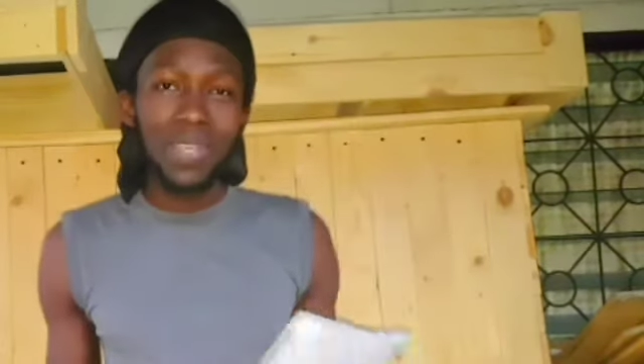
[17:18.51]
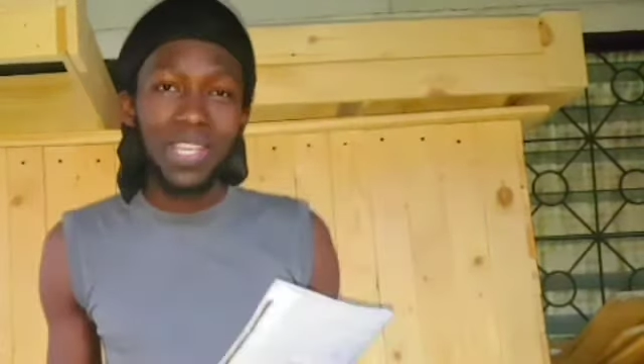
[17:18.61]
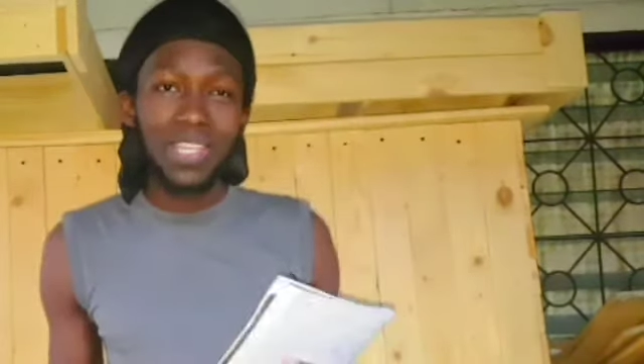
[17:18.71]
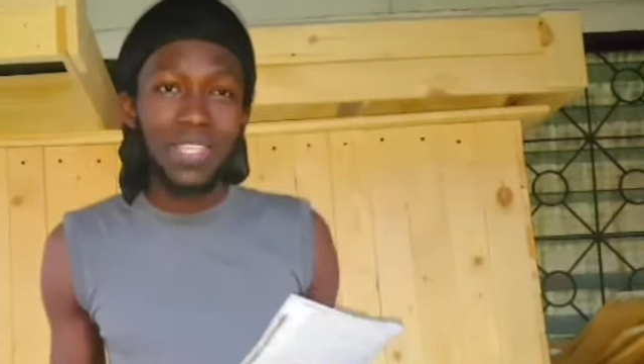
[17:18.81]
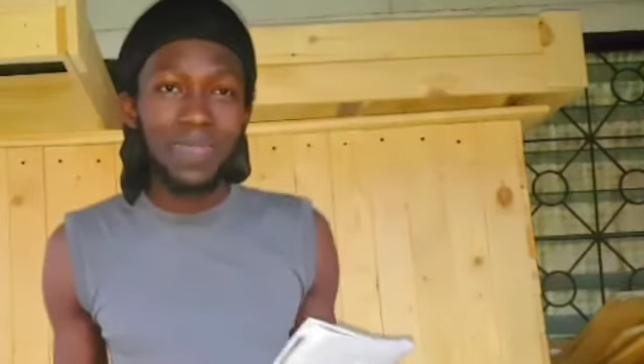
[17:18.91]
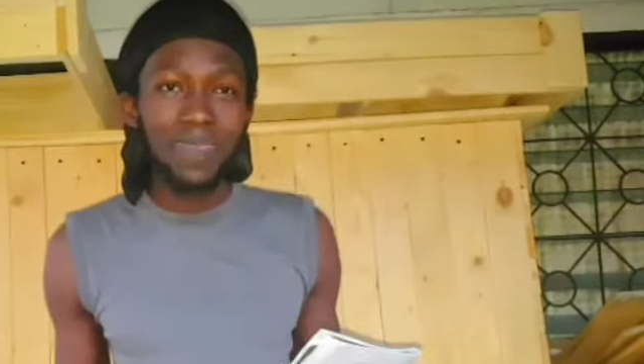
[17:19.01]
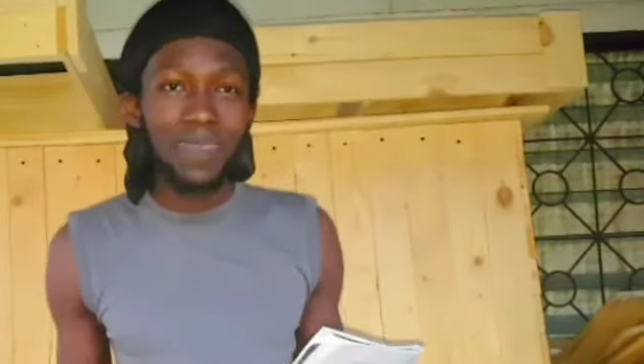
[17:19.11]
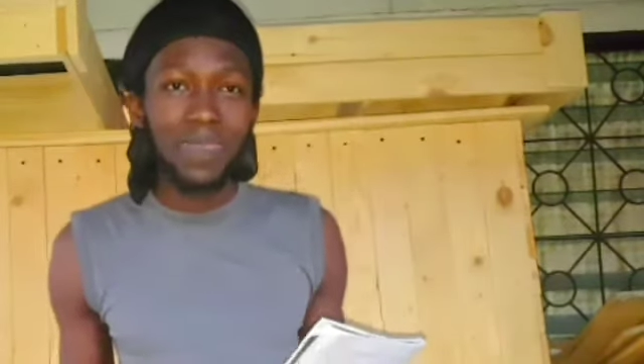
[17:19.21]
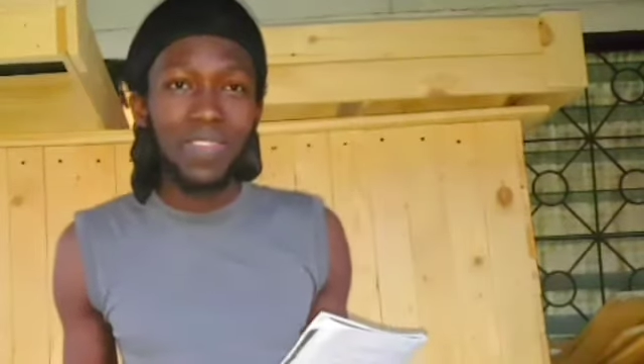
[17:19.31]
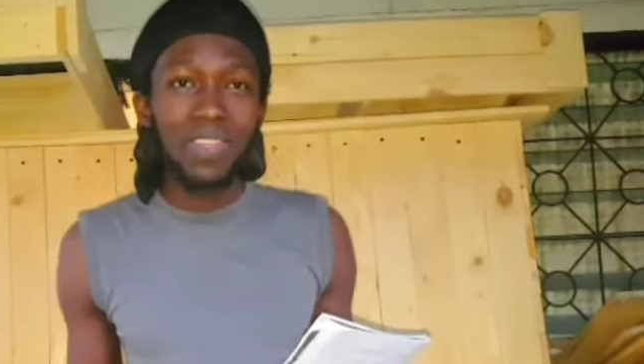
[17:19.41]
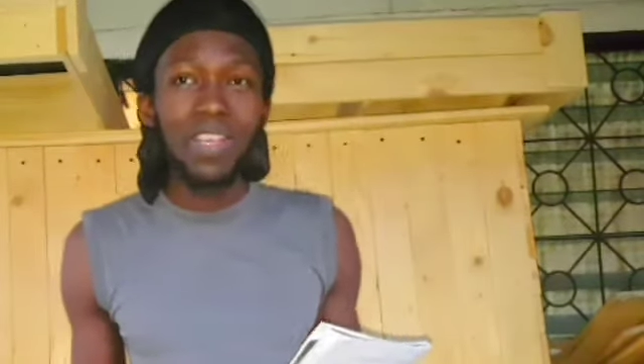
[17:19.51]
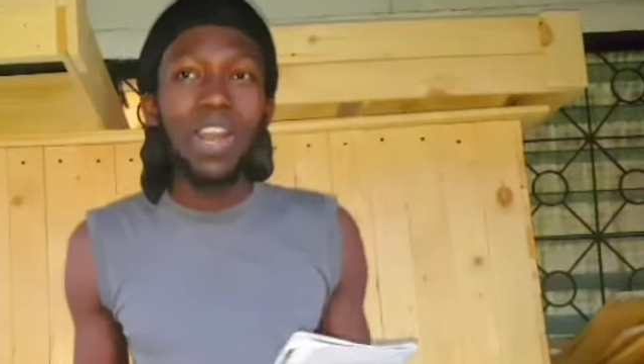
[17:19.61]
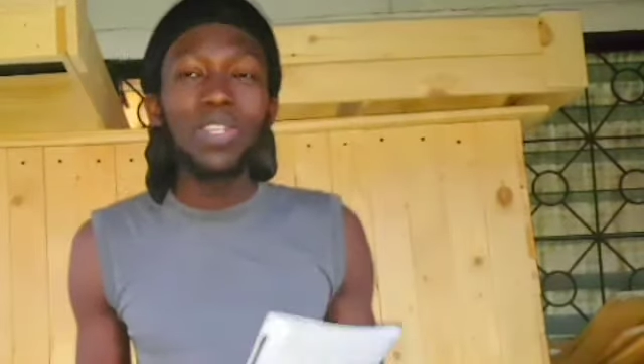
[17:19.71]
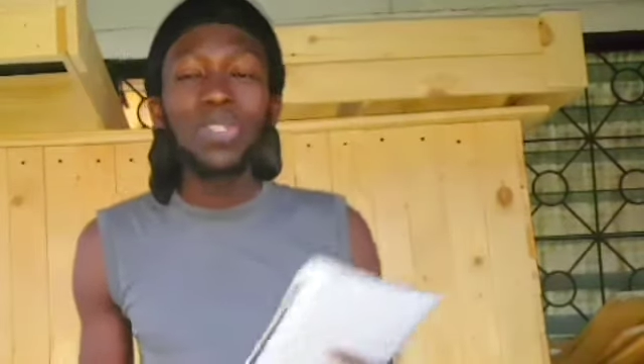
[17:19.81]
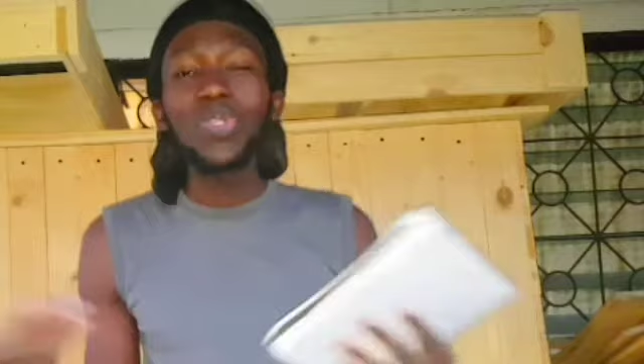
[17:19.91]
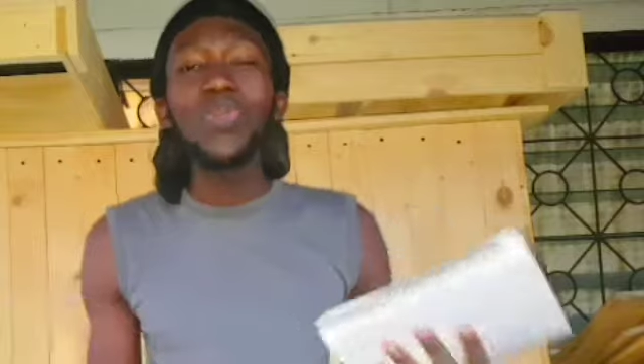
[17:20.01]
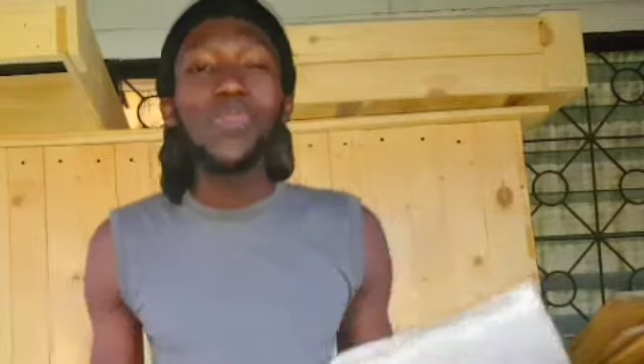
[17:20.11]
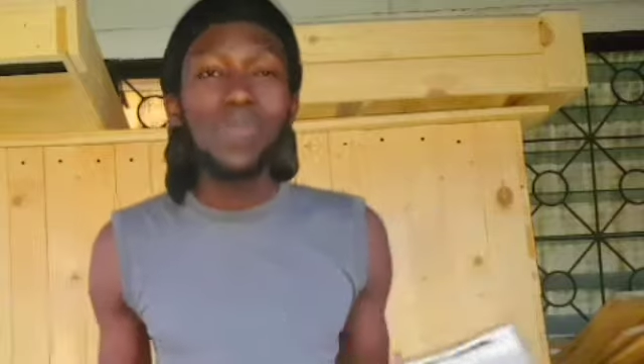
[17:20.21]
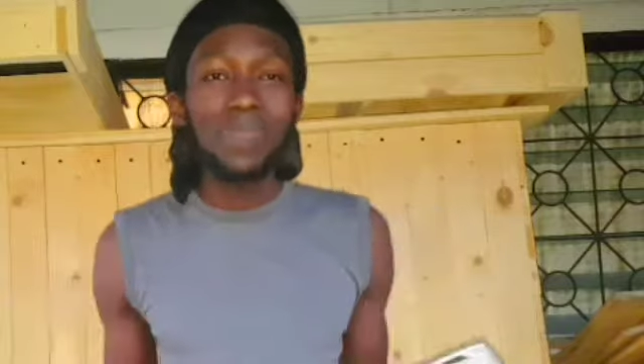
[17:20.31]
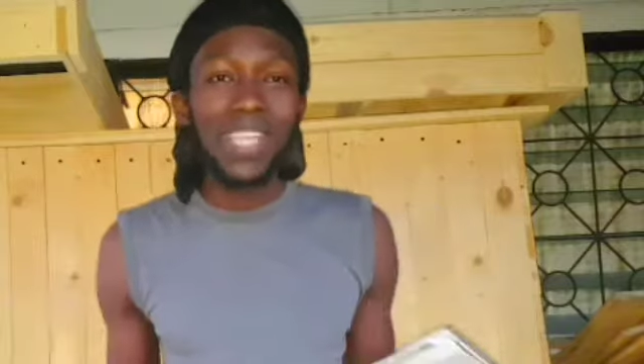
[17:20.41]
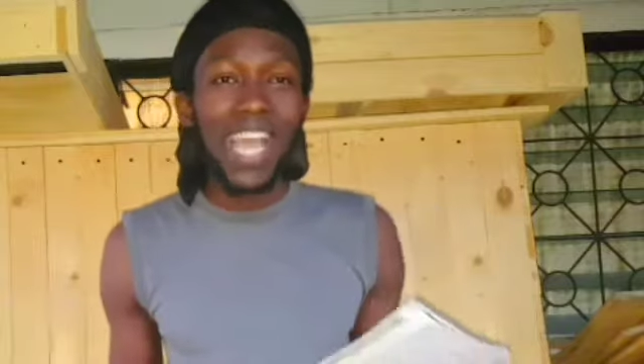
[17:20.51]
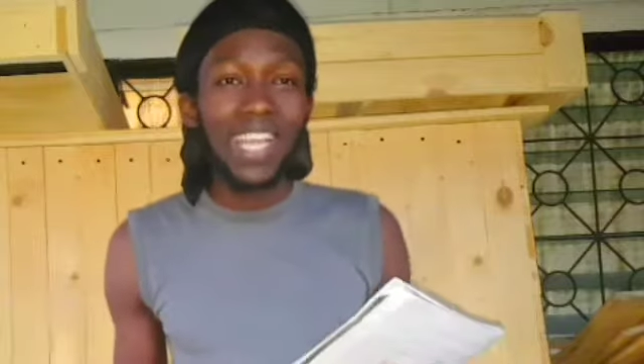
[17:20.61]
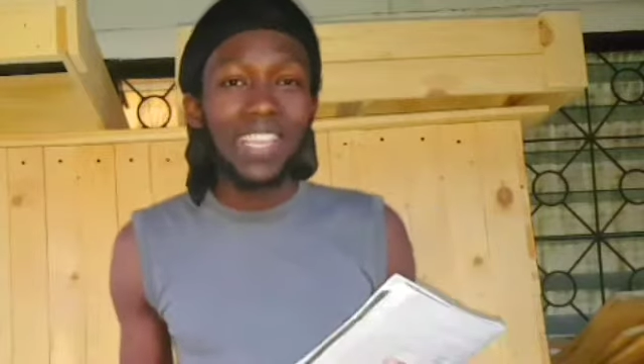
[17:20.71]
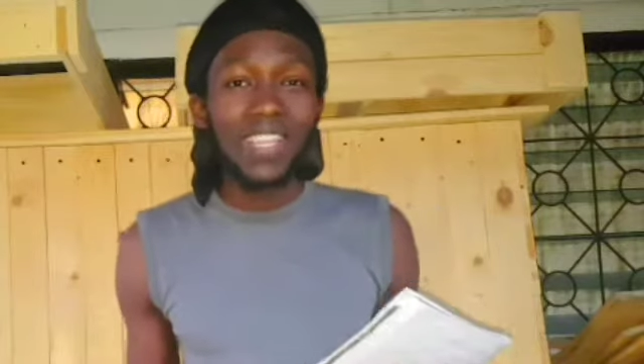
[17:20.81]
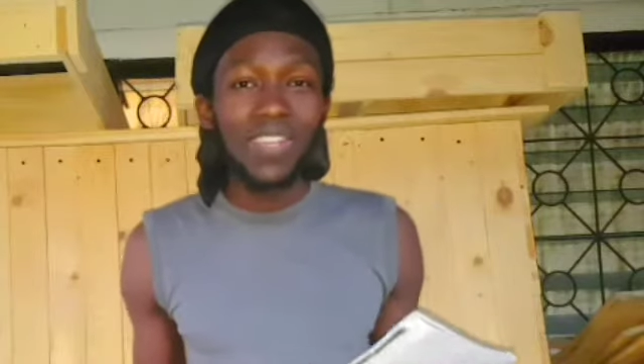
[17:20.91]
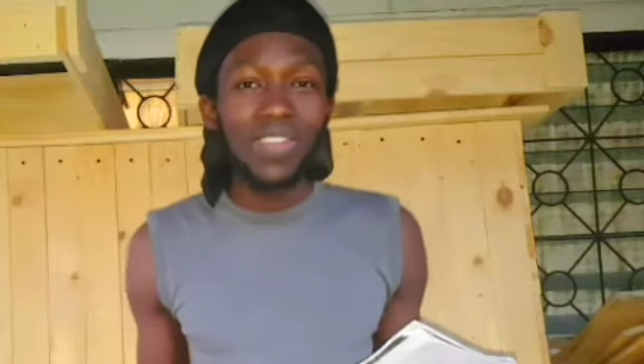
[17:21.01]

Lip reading: me to assume that